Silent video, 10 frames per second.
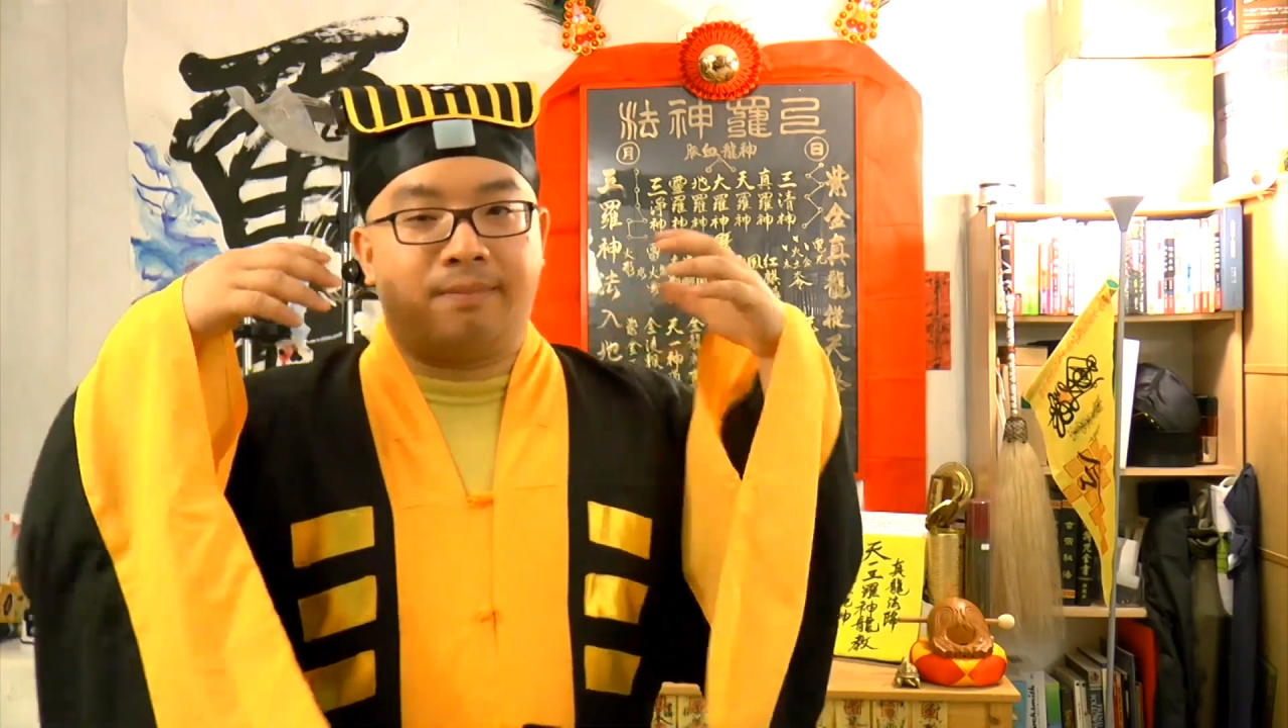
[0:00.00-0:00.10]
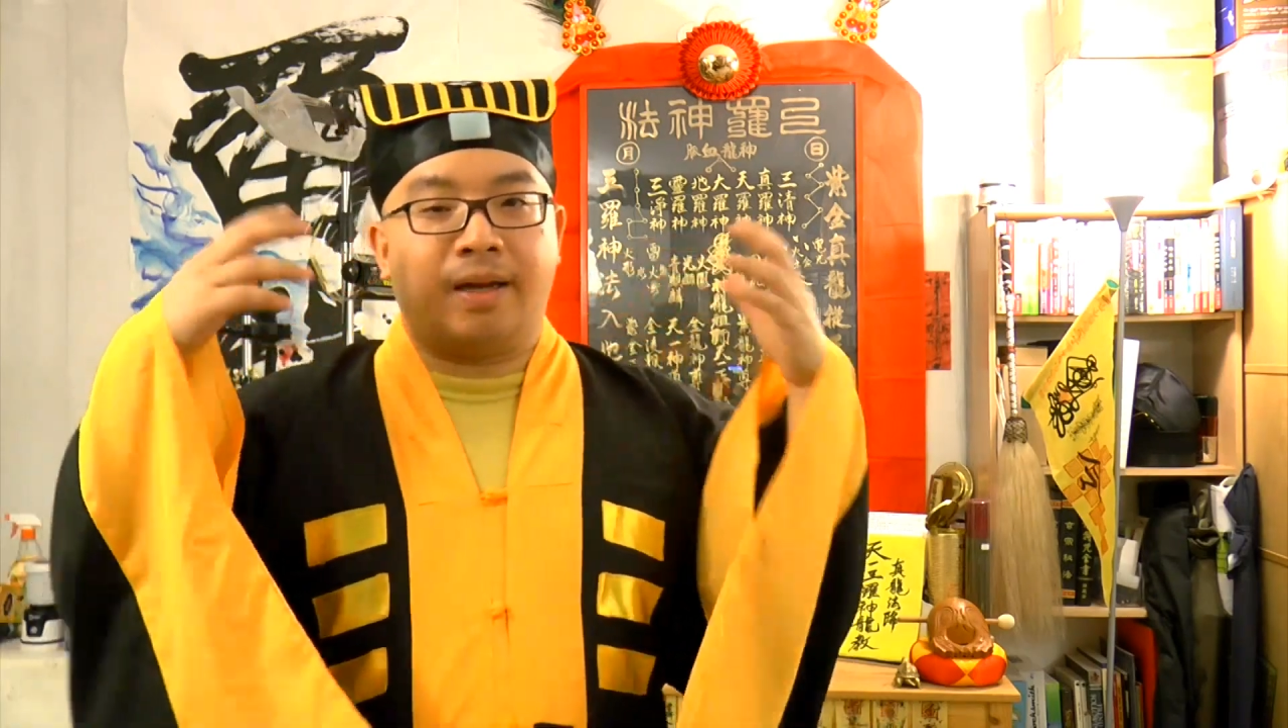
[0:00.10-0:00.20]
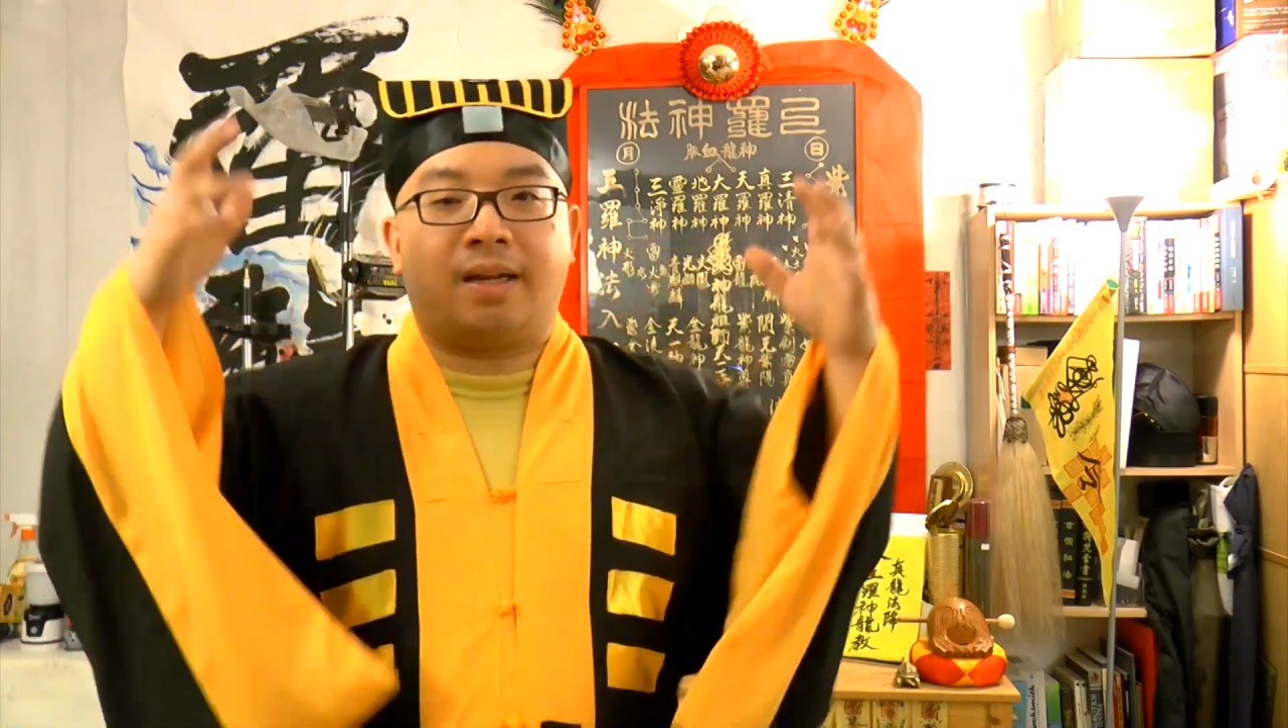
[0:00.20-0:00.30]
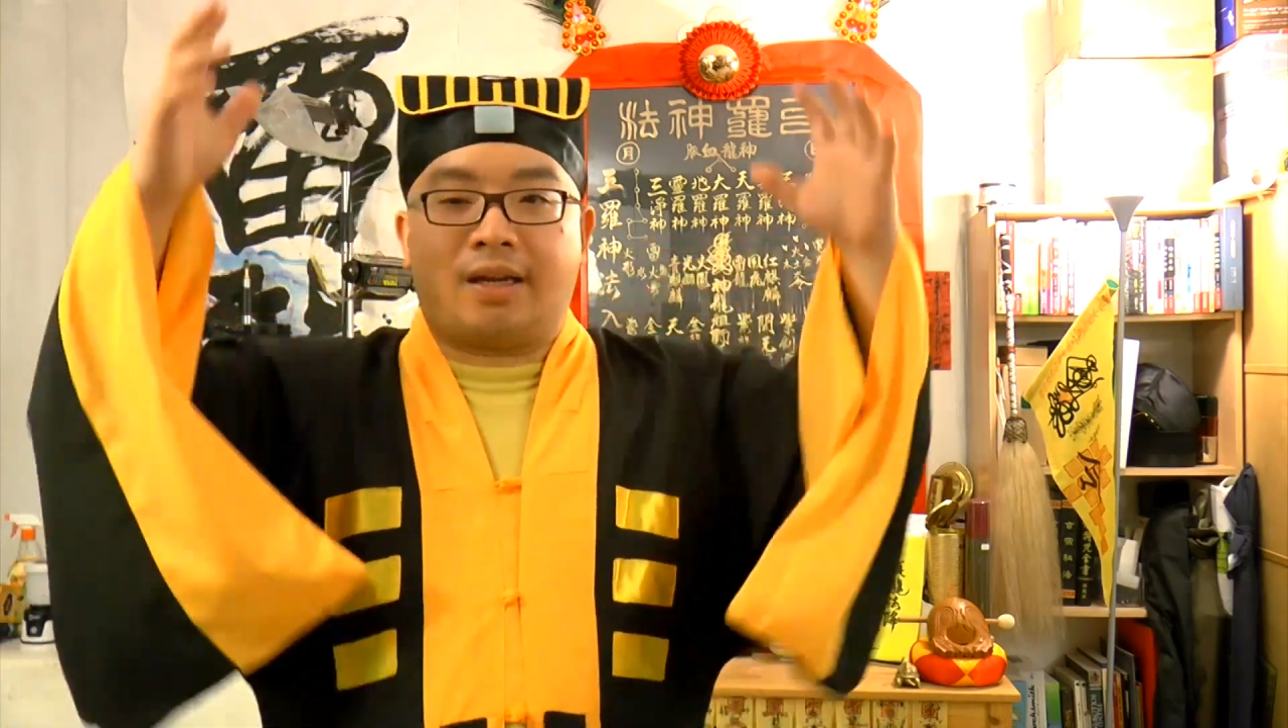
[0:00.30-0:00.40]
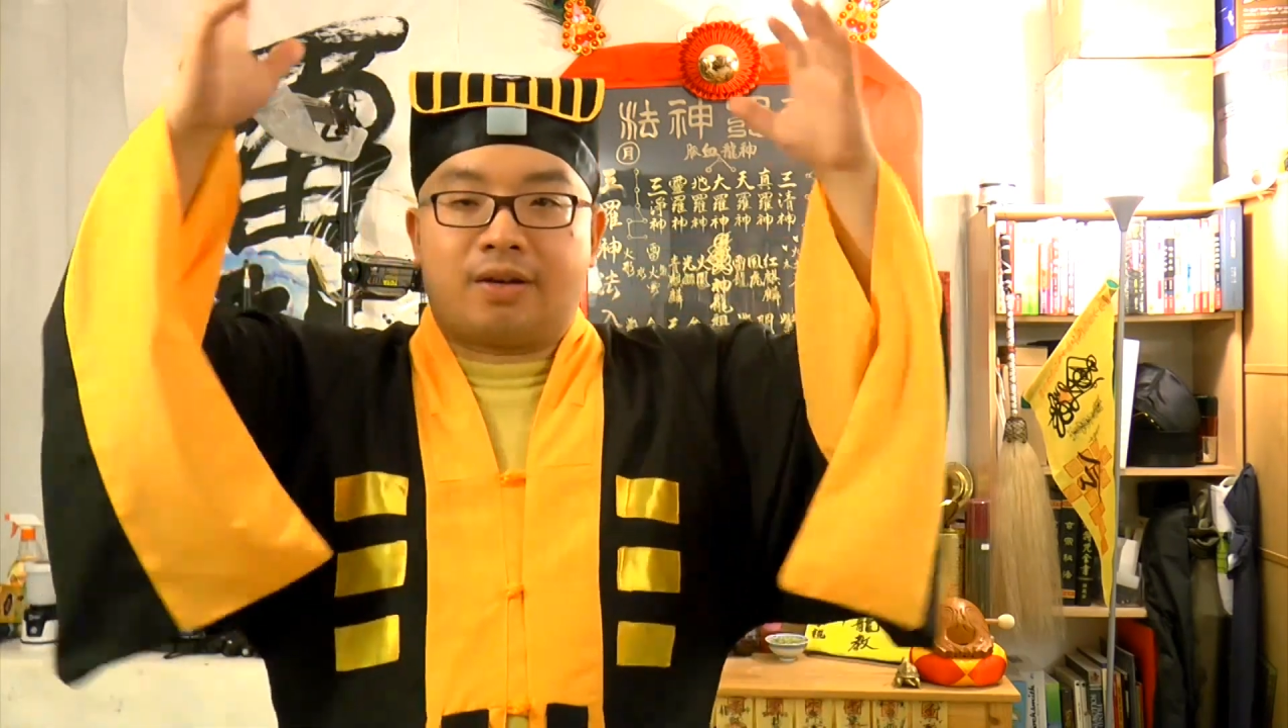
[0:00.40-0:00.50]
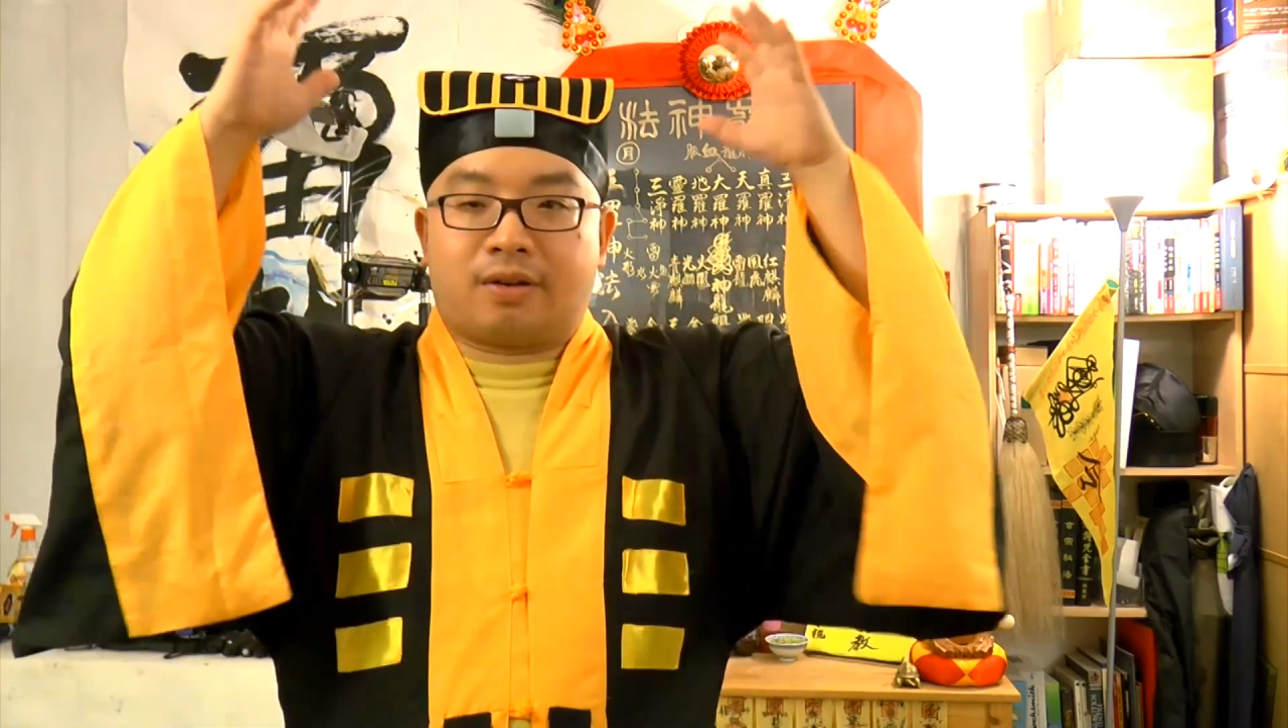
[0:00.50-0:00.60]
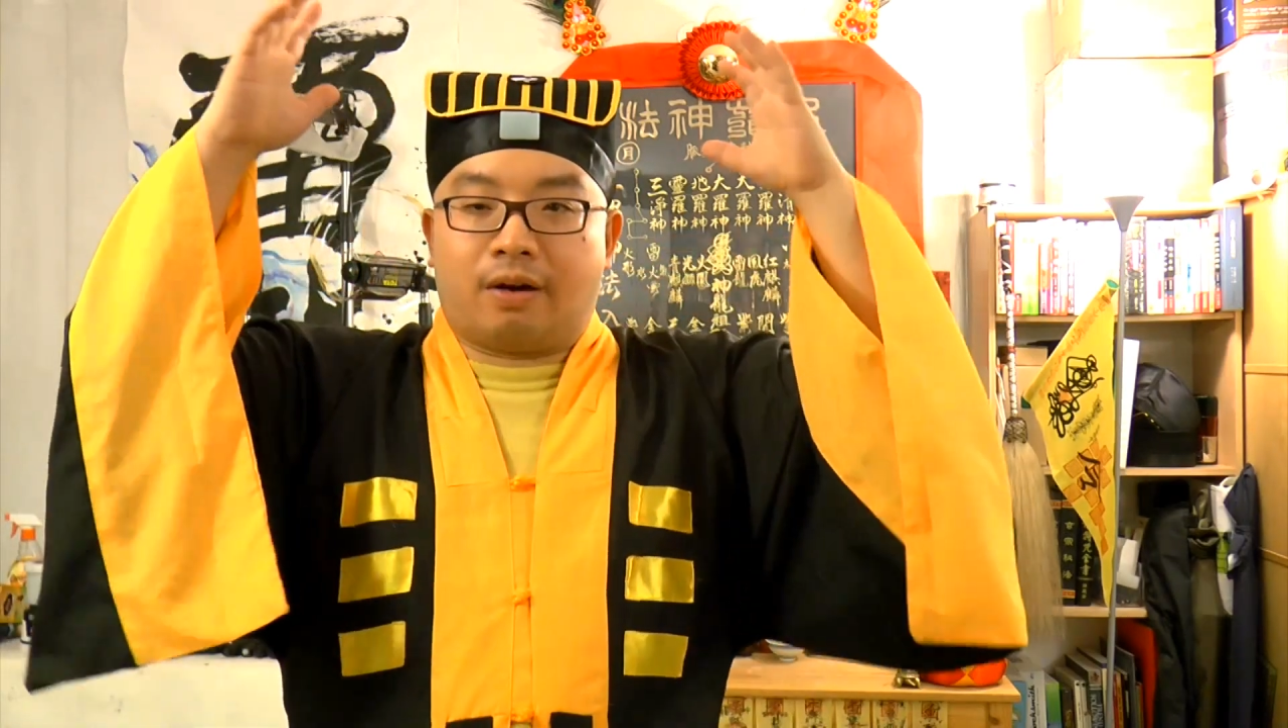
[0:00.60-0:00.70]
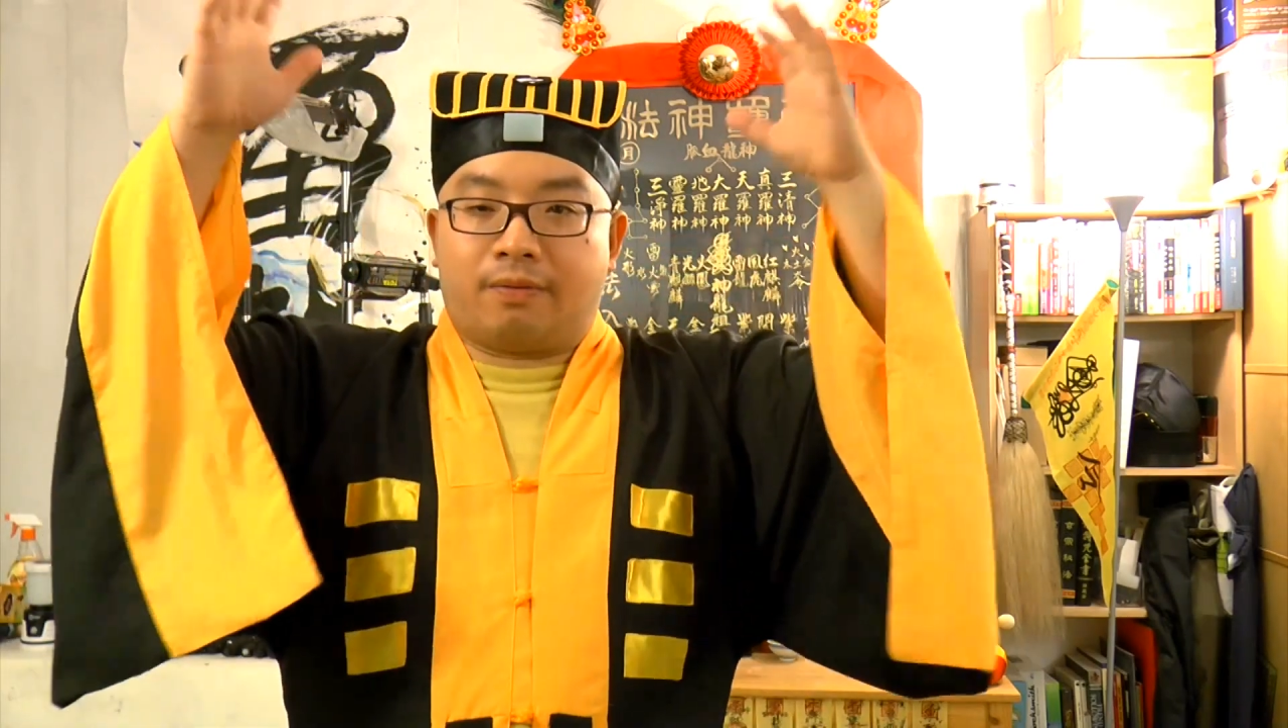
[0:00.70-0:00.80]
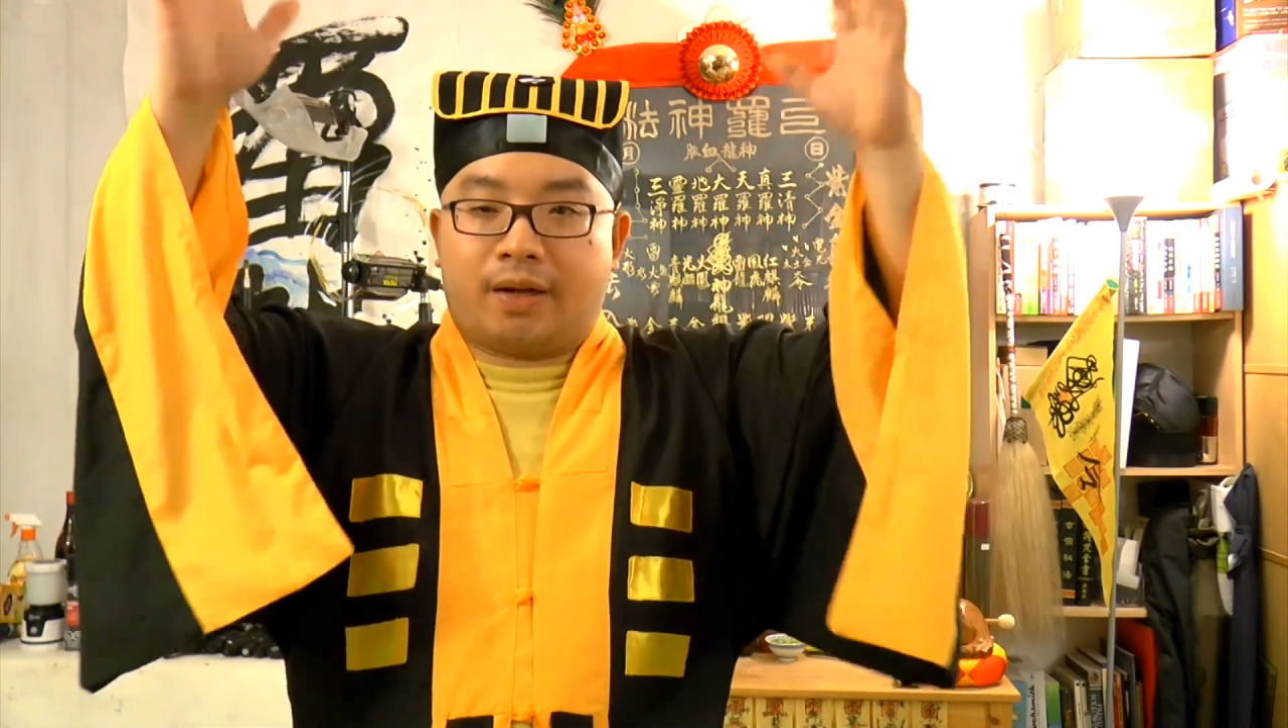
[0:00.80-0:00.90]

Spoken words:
many years of